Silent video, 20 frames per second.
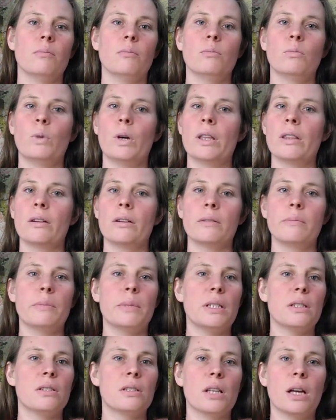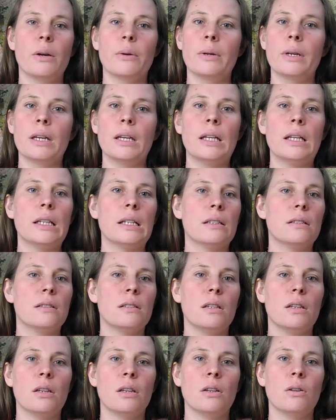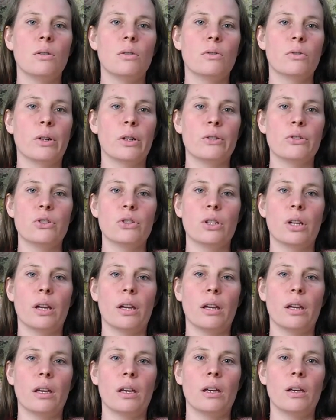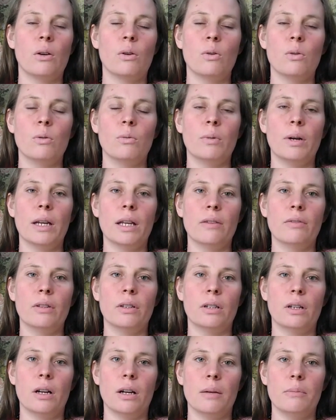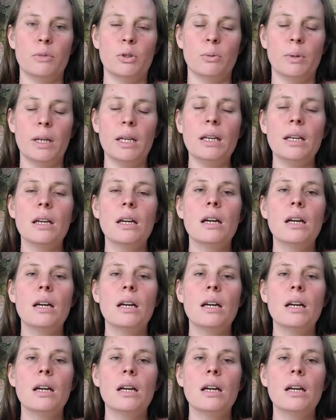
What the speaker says: whether it be sewing, knitting, crochet, or whatever I'm doing,